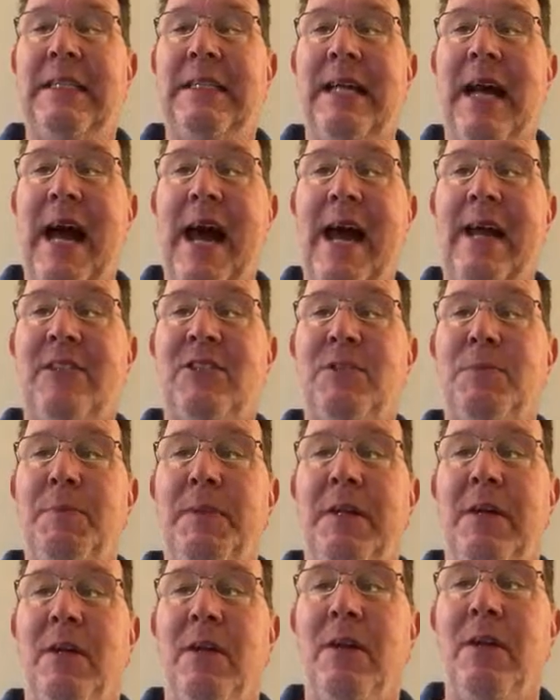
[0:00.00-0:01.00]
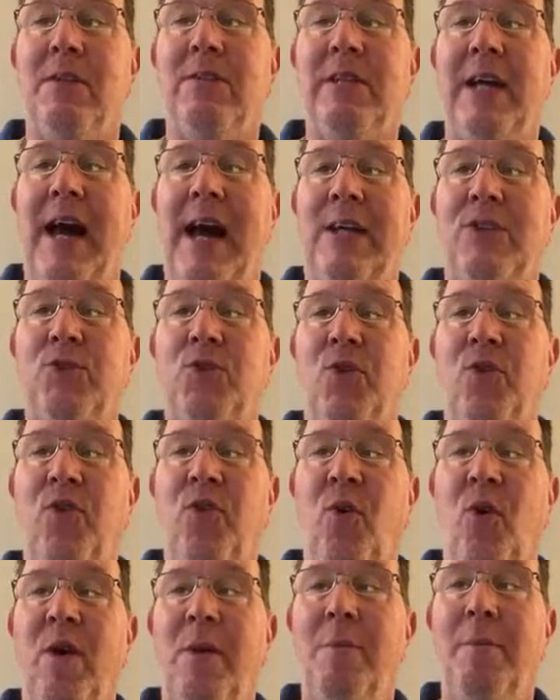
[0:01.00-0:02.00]
tax
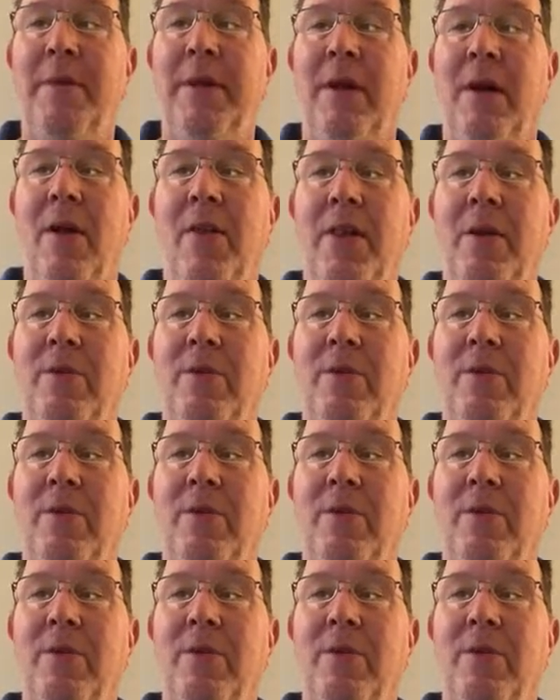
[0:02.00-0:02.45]
reform bill